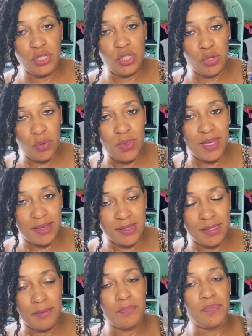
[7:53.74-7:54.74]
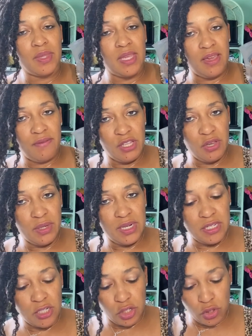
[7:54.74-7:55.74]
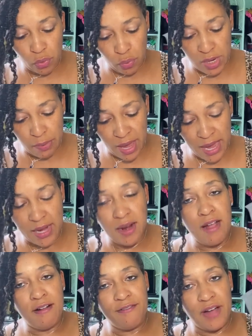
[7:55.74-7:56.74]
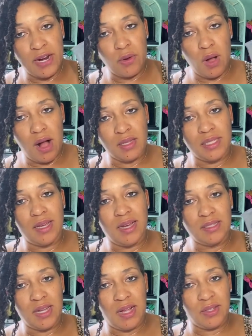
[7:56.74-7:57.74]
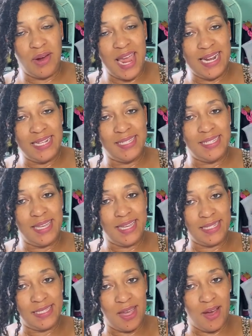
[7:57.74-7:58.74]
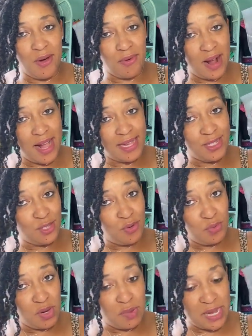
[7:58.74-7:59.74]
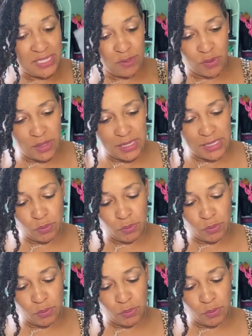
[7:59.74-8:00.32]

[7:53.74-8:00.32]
to this, giving you an additional rebate. Final cost $1.86. All right, two rebates for this